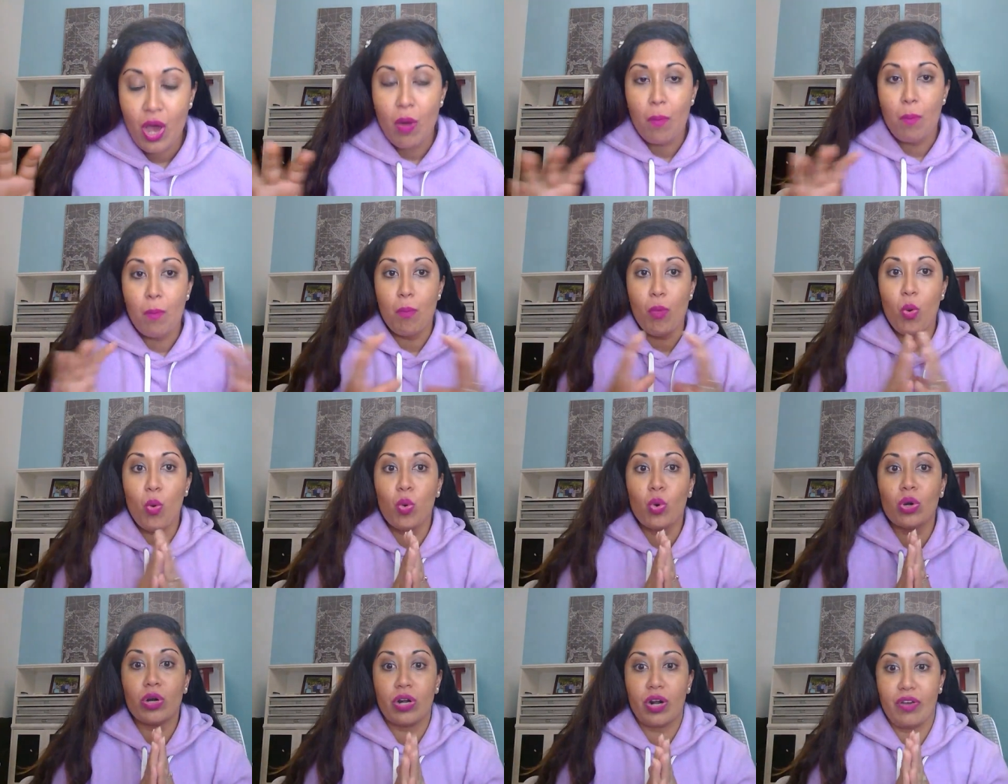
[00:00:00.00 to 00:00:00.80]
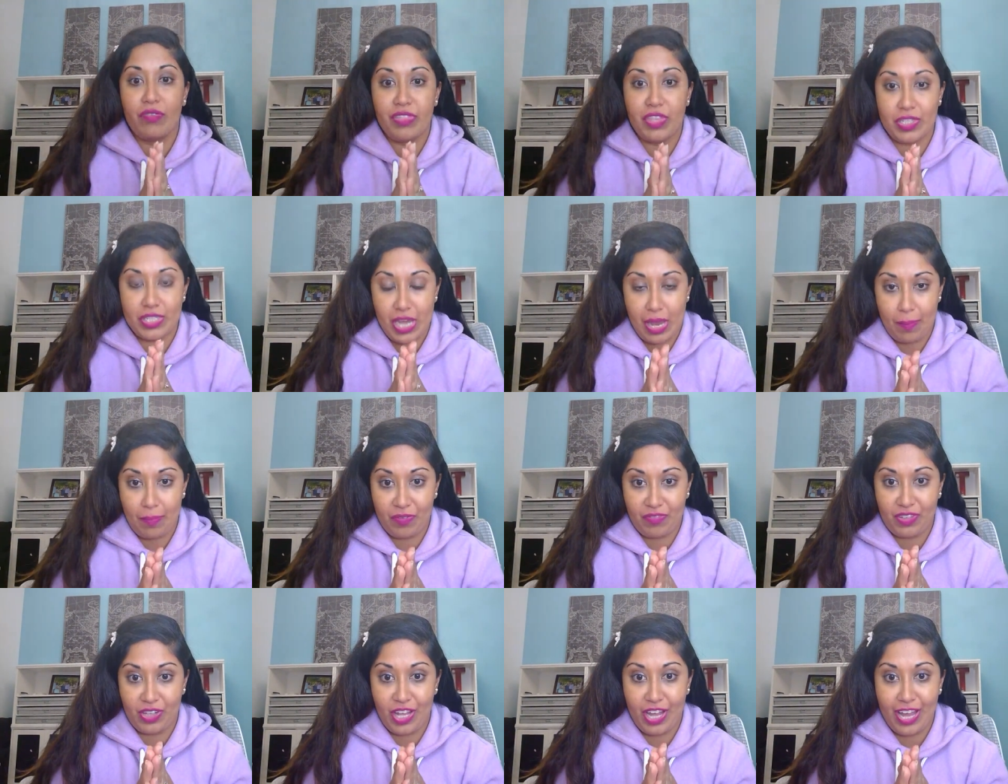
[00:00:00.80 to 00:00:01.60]
More of the type
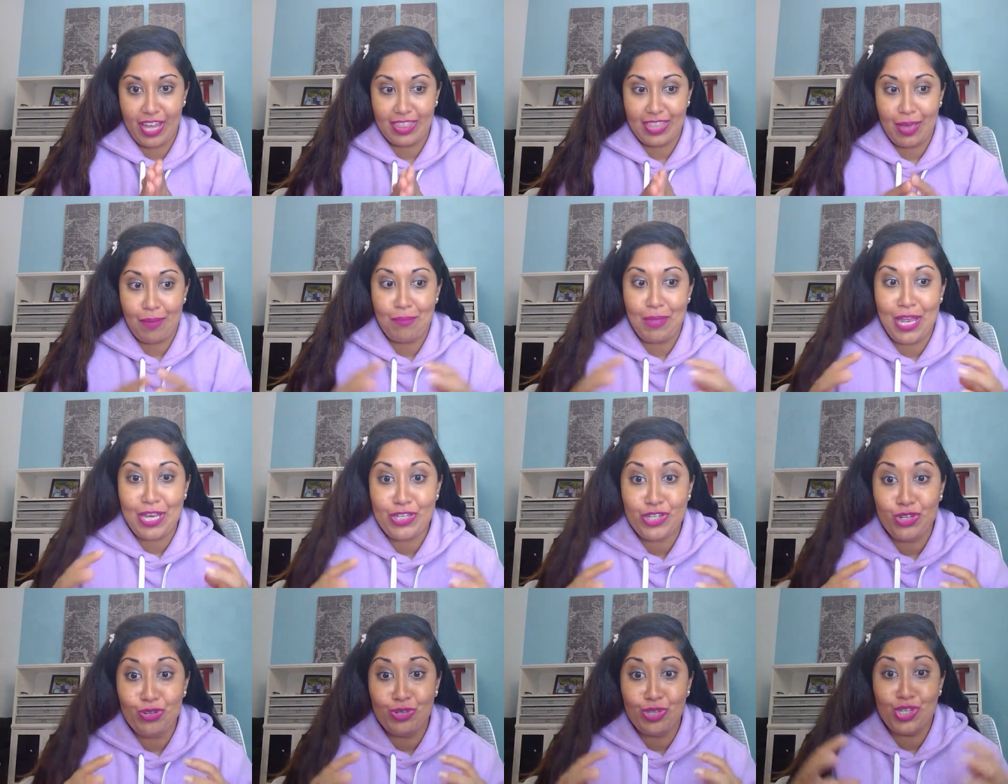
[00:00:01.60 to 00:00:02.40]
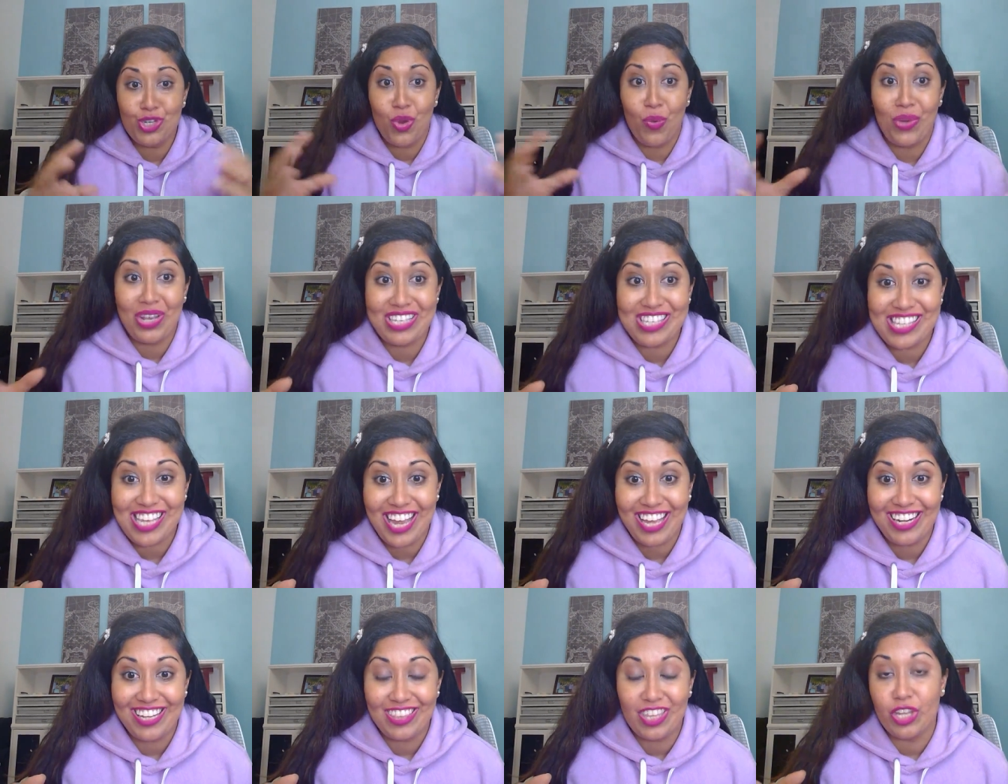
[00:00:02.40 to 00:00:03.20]
of client that makes you so
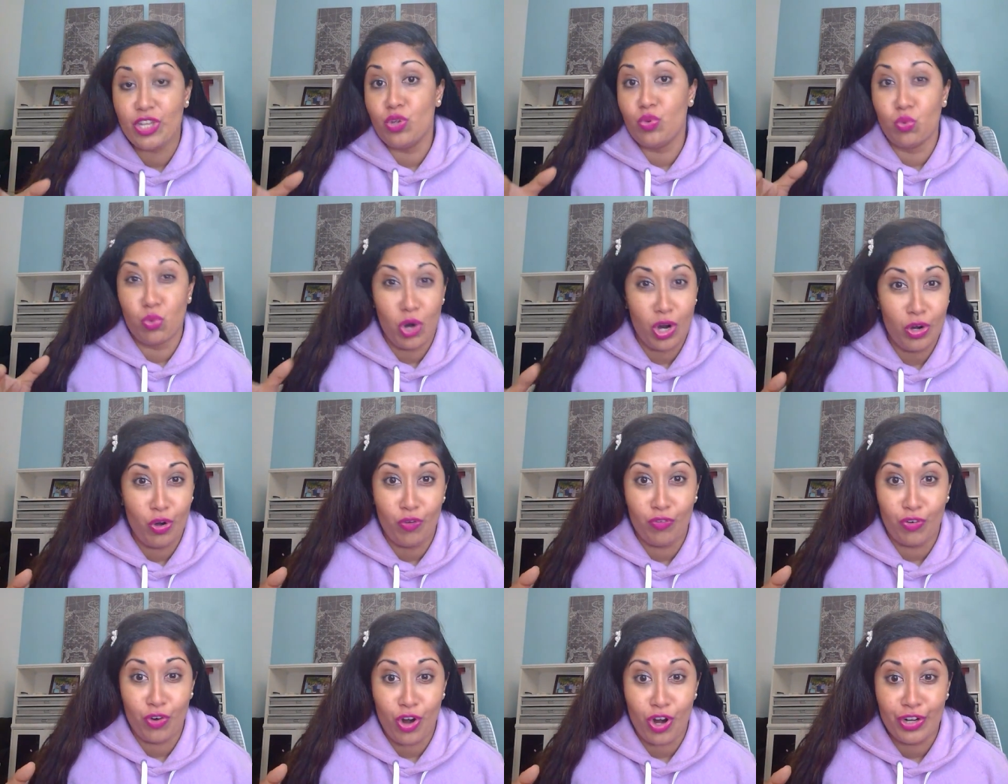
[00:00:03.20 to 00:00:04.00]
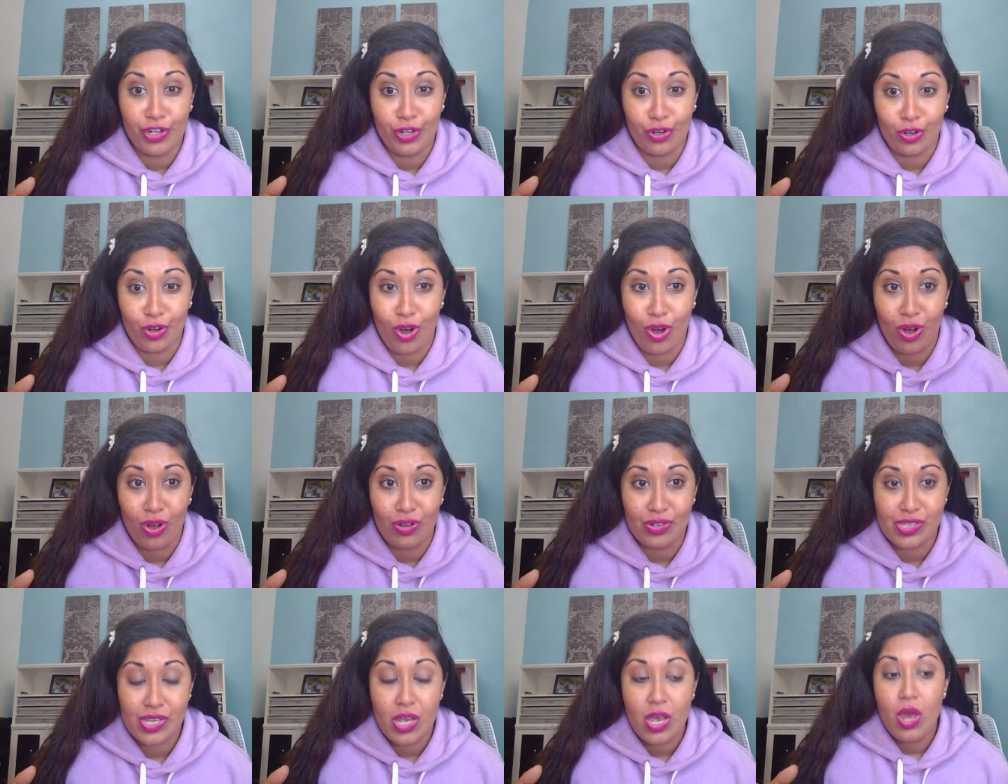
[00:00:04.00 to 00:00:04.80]
excited that you run over on your
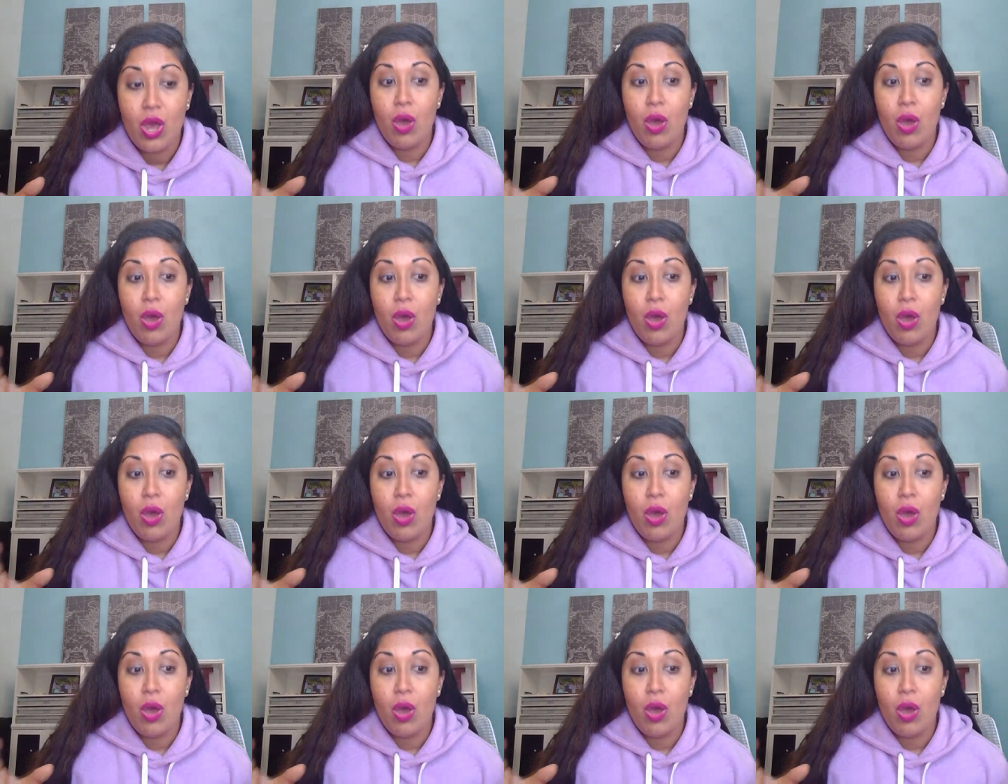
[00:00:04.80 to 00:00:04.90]
calls